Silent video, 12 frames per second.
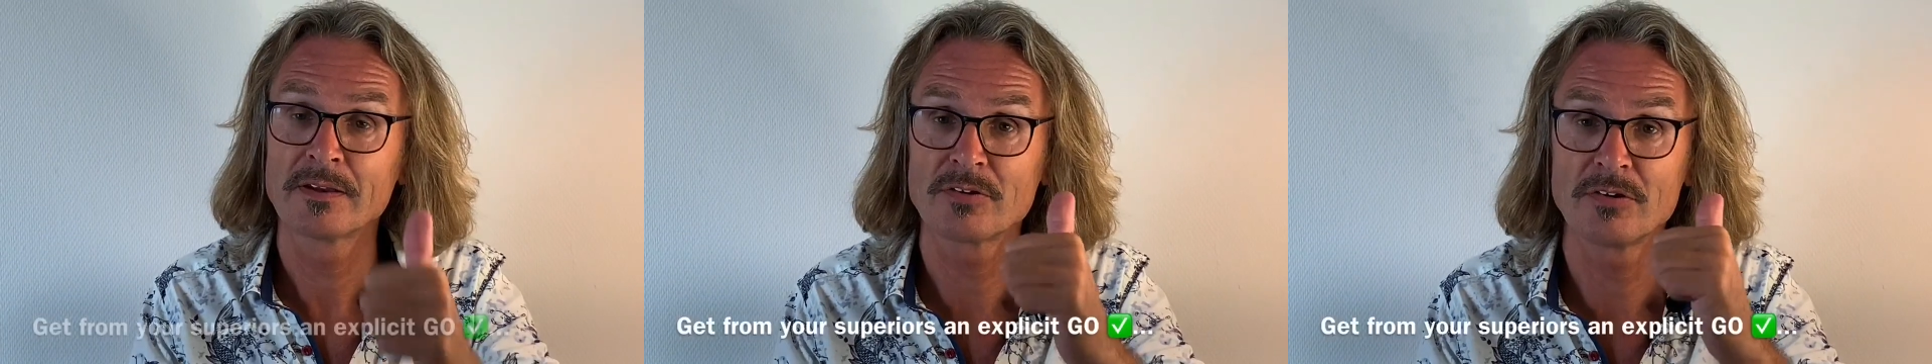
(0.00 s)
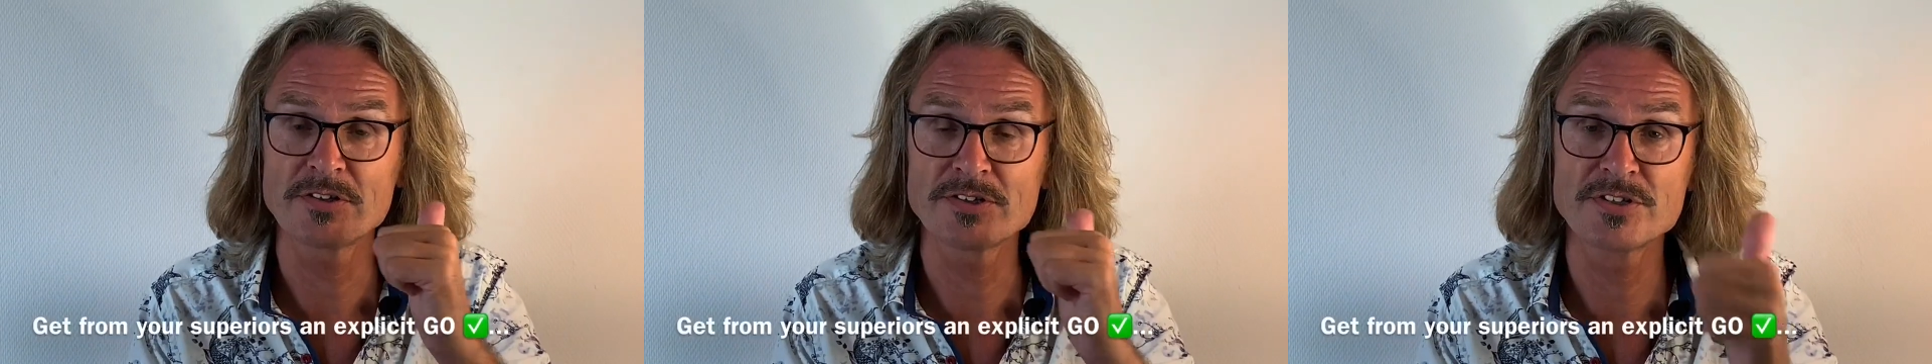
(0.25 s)

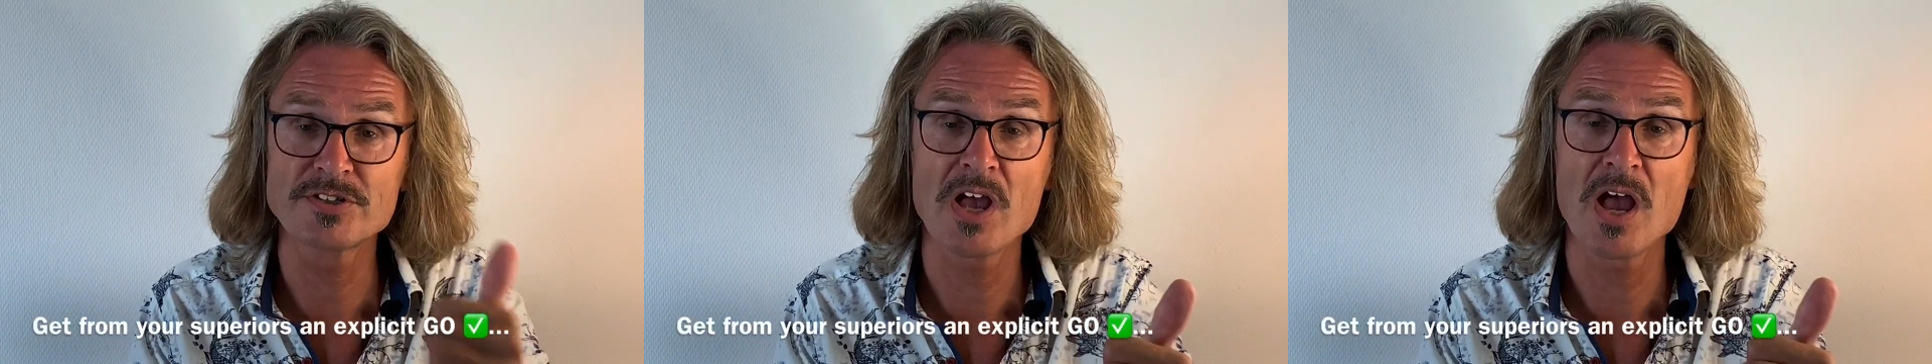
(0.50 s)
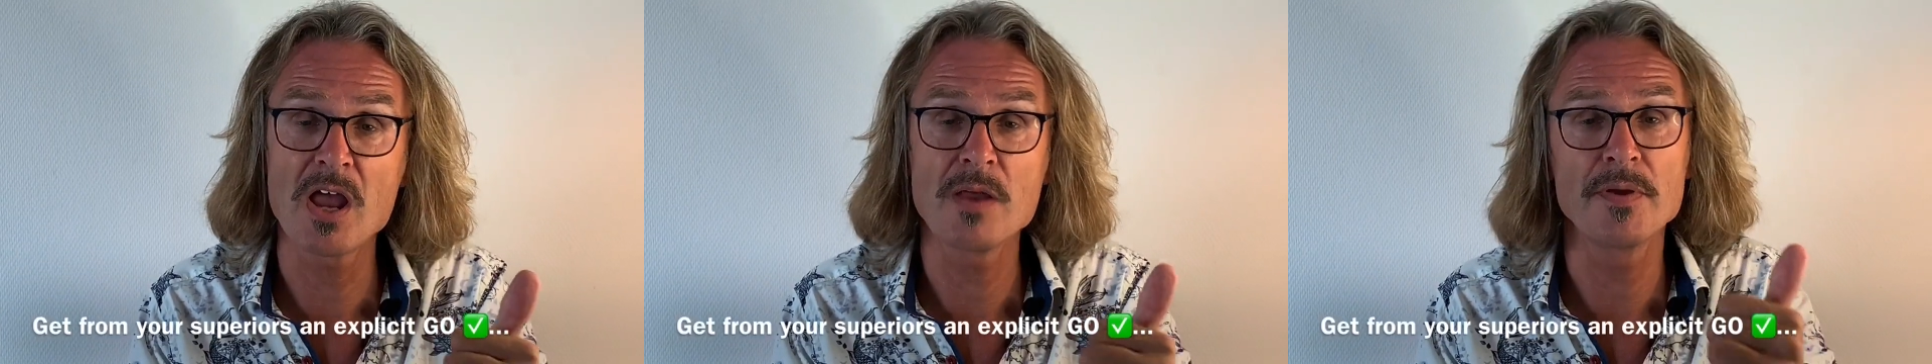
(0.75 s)
costs
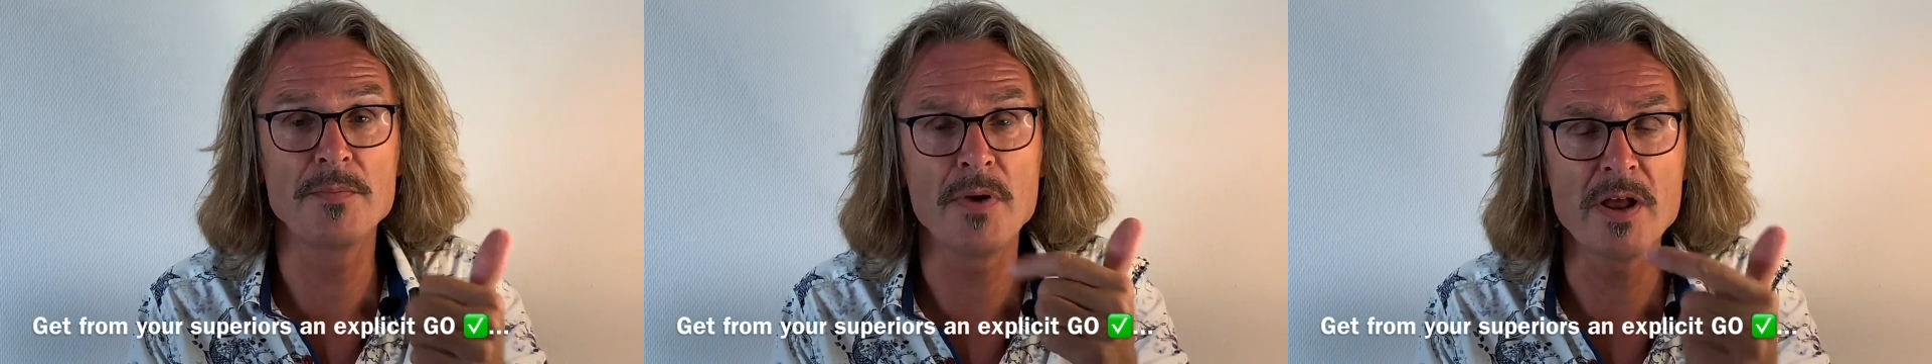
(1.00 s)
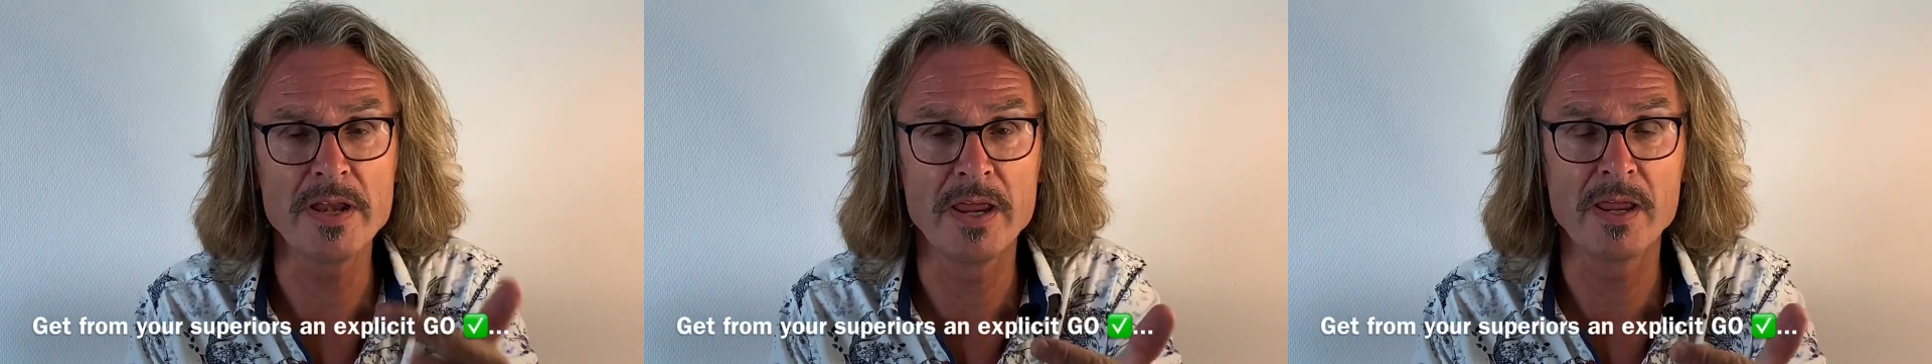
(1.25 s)
time and
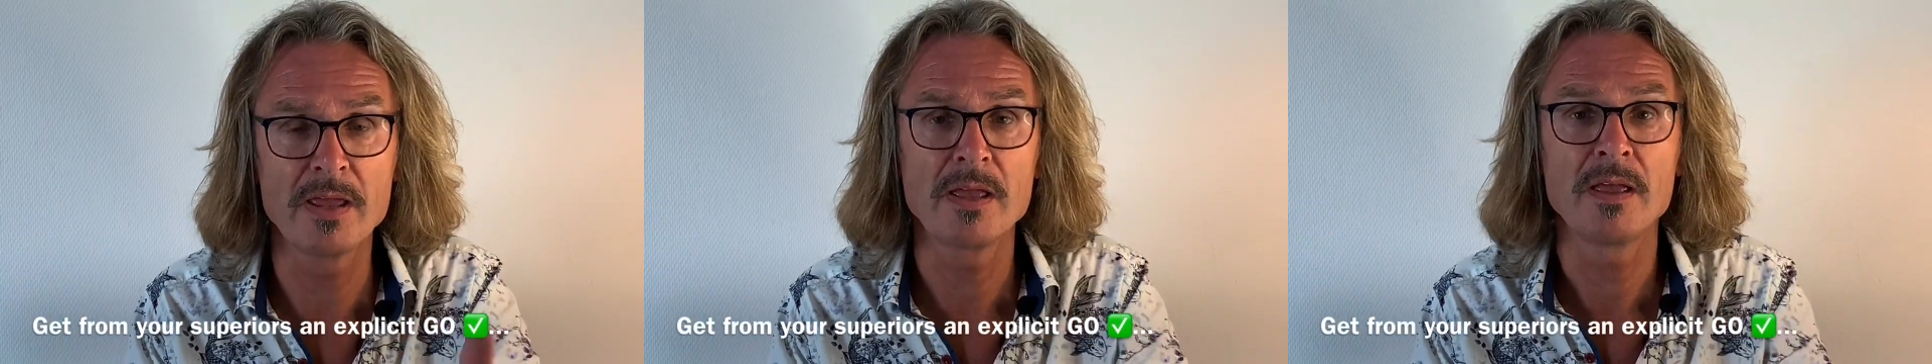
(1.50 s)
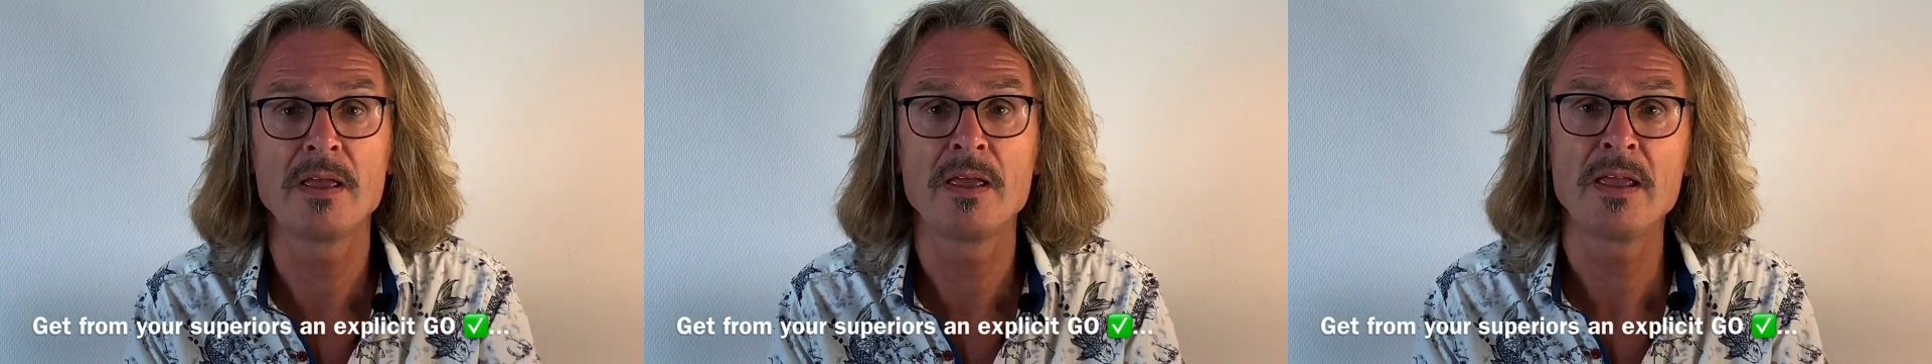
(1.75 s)
money.
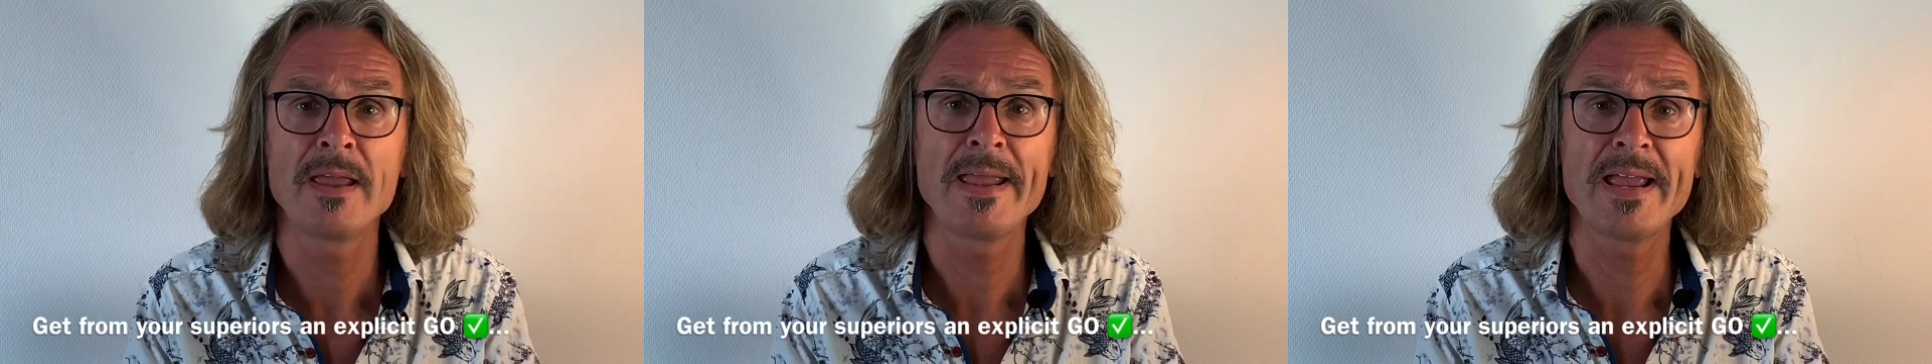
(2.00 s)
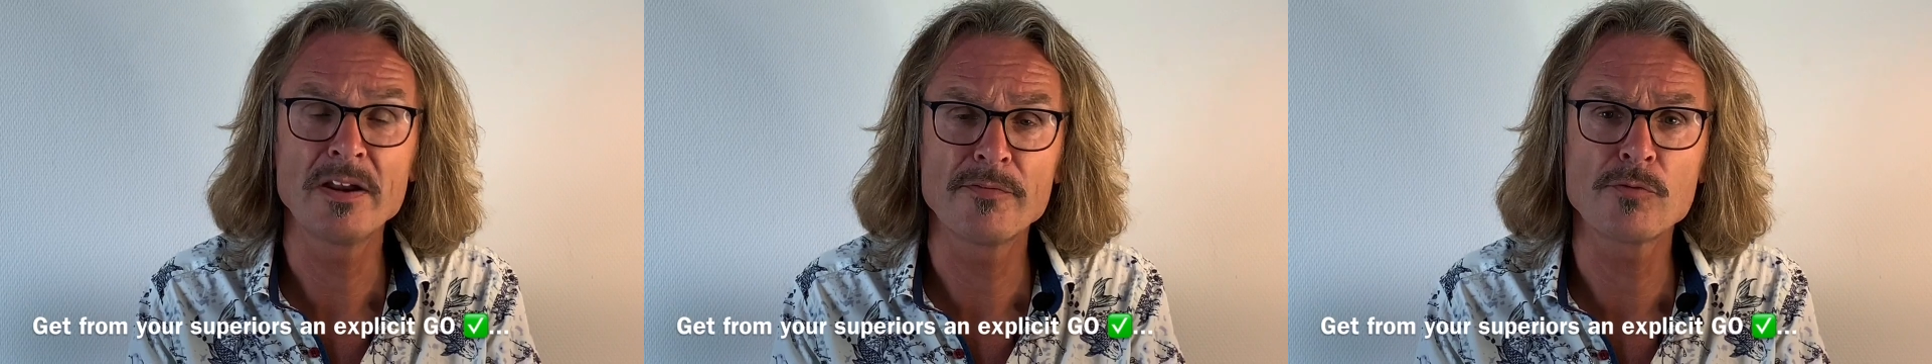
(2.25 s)

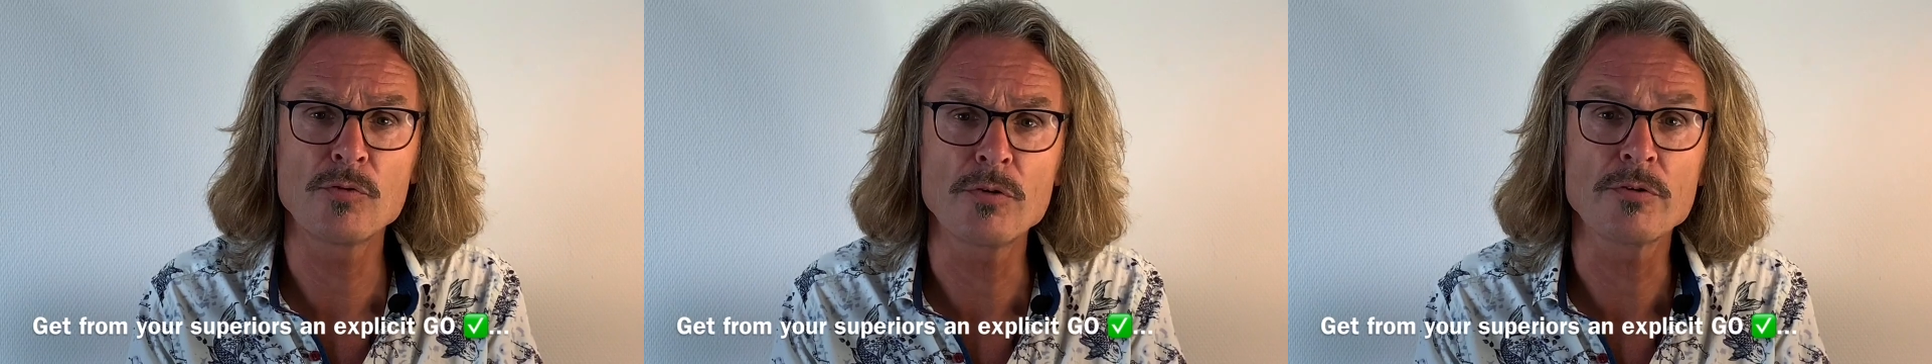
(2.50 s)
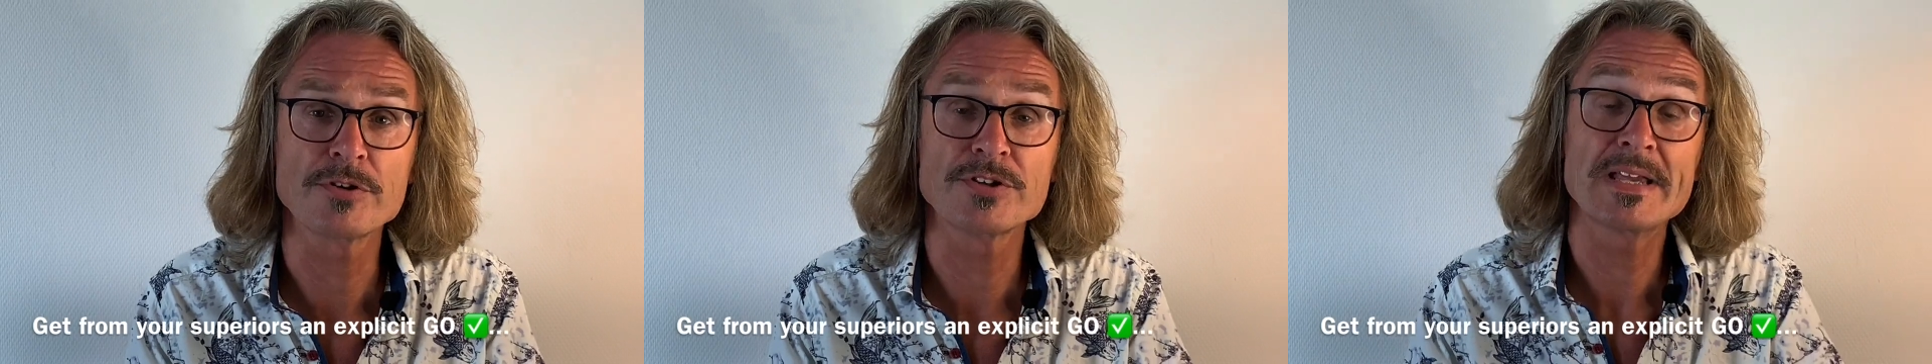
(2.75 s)
And of
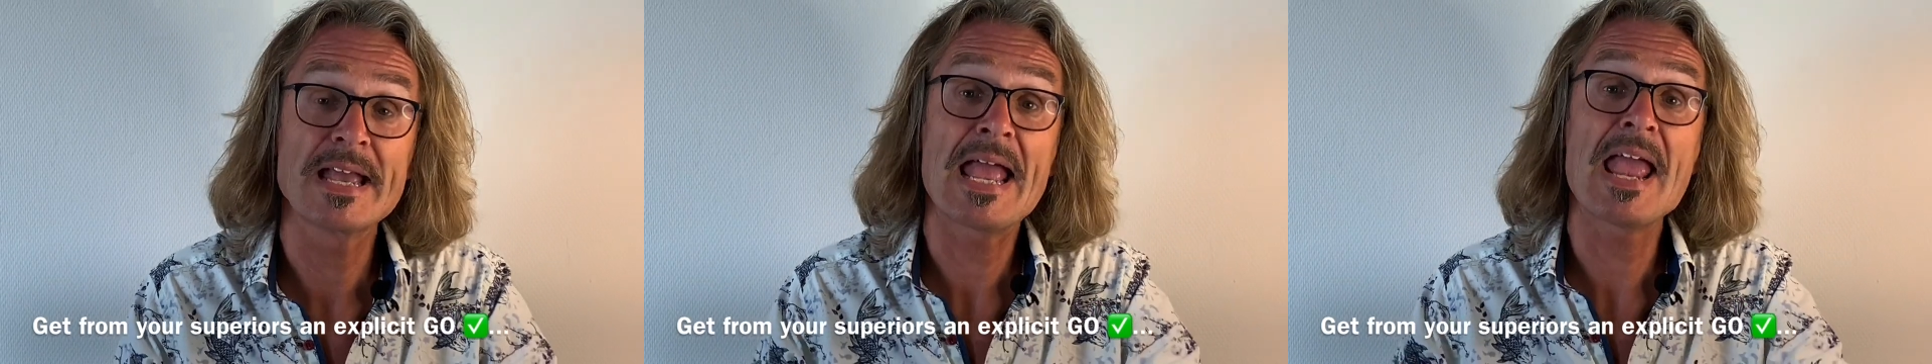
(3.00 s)
course,